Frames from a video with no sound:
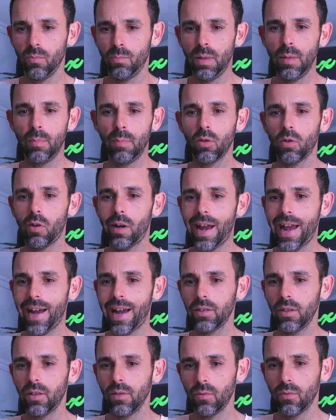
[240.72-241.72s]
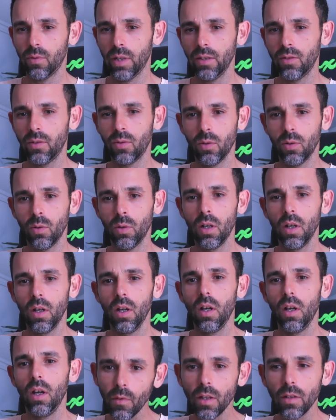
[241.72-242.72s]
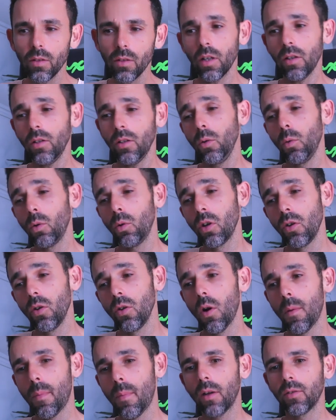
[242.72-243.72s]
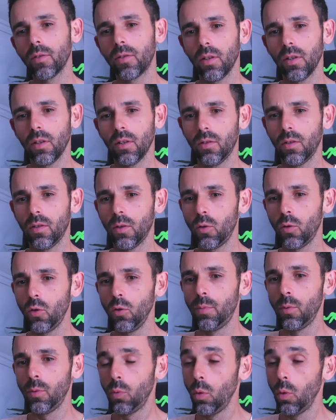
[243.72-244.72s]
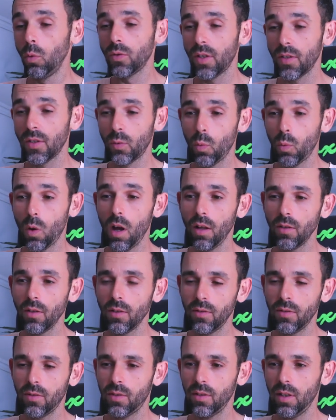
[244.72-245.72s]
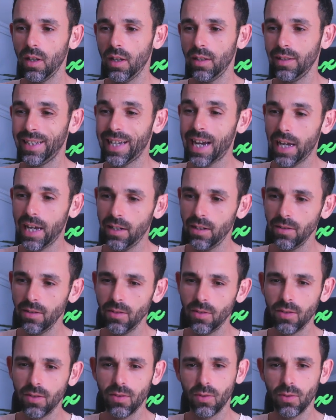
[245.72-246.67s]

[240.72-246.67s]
people are active, right? So that you want to know about the group rules as well and guidance.